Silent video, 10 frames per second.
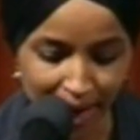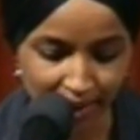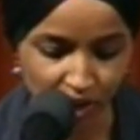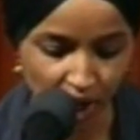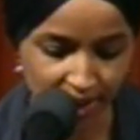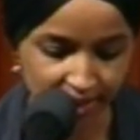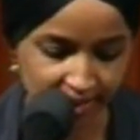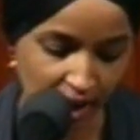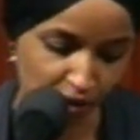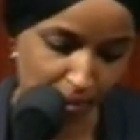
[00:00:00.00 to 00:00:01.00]
by the Chinese
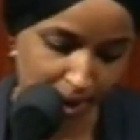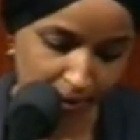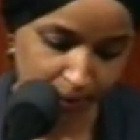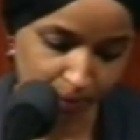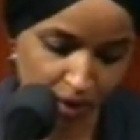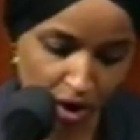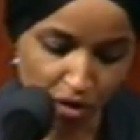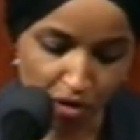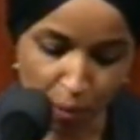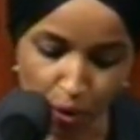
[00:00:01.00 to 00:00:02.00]
government.
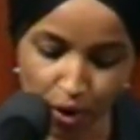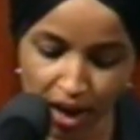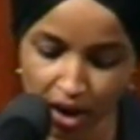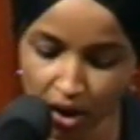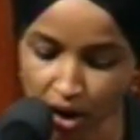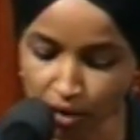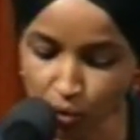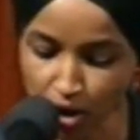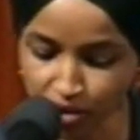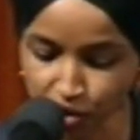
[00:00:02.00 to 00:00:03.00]
Reporting on
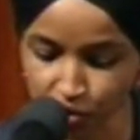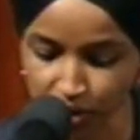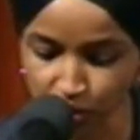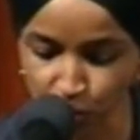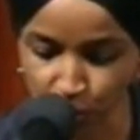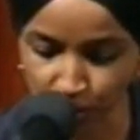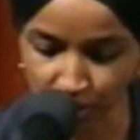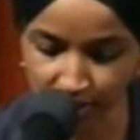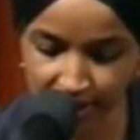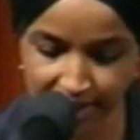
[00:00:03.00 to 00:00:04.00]
Wall Street
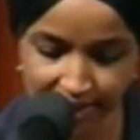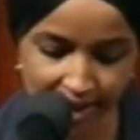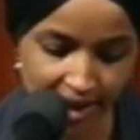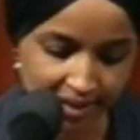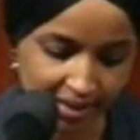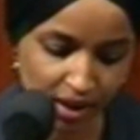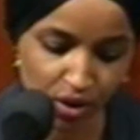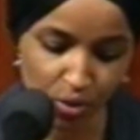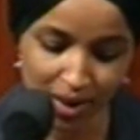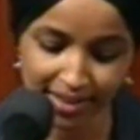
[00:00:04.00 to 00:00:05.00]
Journal indicates that
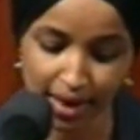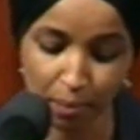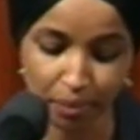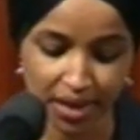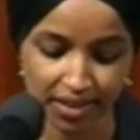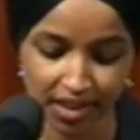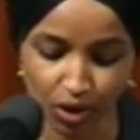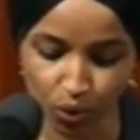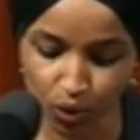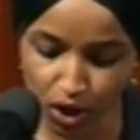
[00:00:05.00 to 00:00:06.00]
U.S. companies,
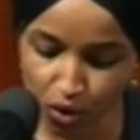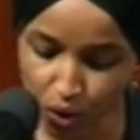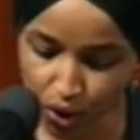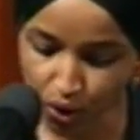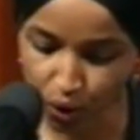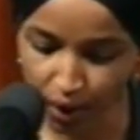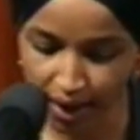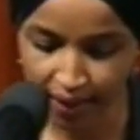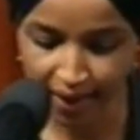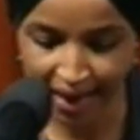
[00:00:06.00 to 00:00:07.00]
including
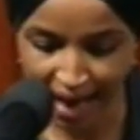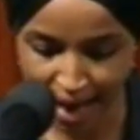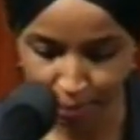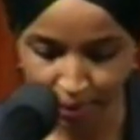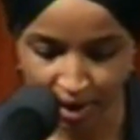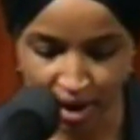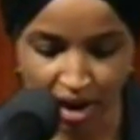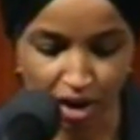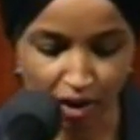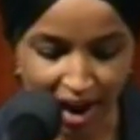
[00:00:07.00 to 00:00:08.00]
Coca-Cola, The Gap,
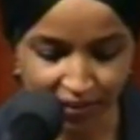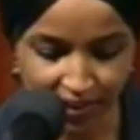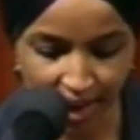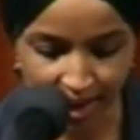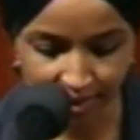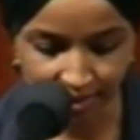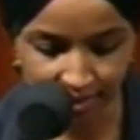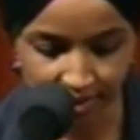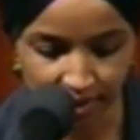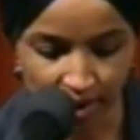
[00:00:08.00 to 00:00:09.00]
Kraft
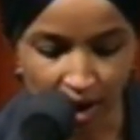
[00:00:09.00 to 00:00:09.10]
Heinz,